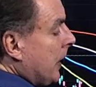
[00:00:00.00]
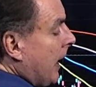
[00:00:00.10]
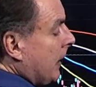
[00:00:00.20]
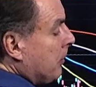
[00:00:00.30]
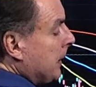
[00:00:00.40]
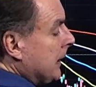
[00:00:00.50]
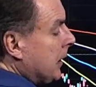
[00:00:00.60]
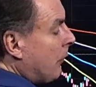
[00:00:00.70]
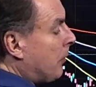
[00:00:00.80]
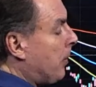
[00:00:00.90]
You're not
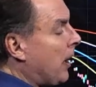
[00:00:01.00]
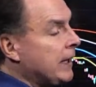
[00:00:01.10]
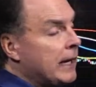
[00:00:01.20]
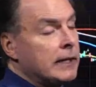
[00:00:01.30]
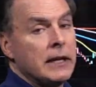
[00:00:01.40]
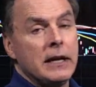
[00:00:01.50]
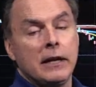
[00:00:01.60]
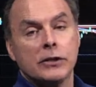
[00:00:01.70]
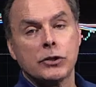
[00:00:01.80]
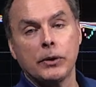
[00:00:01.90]
completely overbought yet.
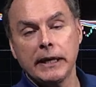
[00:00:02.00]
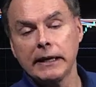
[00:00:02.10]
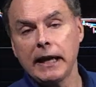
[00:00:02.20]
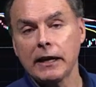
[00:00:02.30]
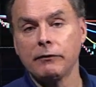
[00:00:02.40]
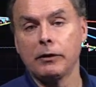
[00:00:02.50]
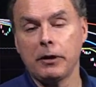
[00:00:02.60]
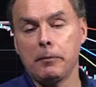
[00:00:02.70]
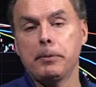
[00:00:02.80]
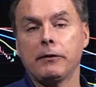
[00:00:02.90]
So again, kind
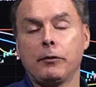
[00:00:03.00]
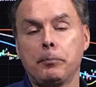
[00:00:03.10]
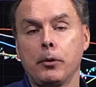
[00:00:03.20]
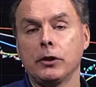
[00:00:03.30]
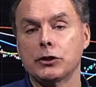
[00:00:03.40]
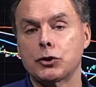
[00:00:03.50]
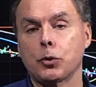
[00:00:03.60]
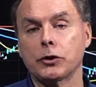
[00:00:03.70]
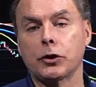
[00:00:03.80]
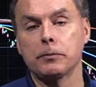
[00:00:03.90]
of a bit of a bullish
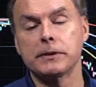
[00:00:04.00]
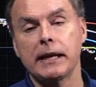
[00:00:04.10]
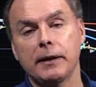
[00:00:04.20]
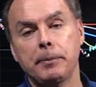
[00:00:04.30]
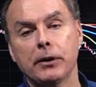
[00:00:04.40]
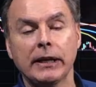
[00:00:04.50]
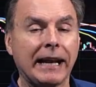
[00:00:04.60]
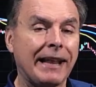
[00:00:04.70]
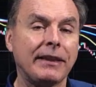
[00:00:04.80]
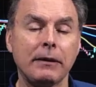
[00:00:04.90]
short-term setup here.
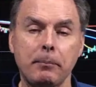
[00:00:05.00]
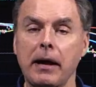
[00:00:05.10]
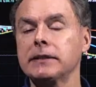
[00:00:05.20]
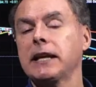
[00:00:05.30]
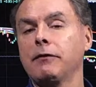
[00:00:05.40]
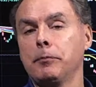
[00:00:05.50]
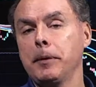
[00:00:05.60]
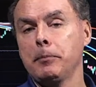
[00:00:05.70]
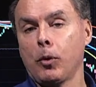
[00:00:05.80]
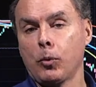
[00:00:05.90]
Again, I think bonds have a
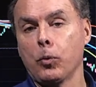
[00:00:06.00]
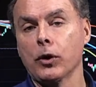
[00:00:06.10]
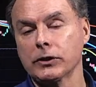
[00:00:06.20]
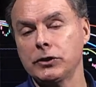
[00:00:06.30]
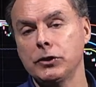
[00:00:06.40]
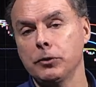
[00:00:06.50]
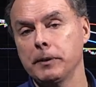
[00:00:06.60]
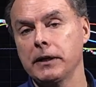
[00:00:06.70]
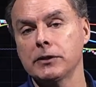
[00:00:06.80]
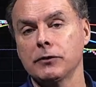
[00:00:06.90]
bit more work to do
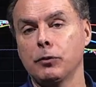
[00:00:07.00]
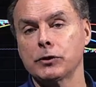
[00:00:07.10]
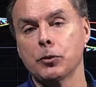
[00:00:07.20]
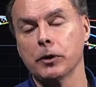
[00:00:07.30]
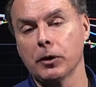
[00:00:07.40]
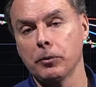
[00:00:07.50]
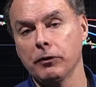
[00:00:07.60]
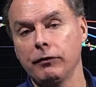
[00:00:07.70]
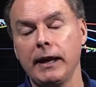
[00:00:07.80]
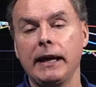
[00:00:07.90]
because of what's going on
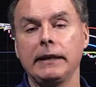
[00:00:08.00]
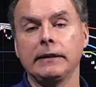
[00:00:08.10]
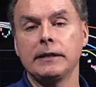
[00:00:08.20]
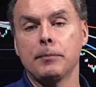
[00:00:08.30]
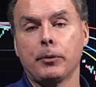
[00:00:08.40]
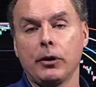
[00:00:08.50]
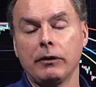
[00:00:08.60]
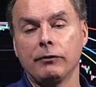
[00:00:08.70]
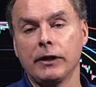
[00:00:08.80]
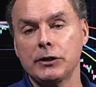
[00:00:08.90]
with the Fed and
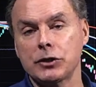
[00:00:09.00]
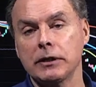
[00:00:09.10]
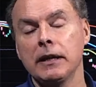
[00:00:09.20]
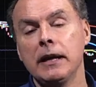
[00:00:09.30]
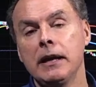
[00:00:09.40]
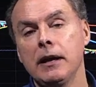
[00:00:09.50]
temporary inflation,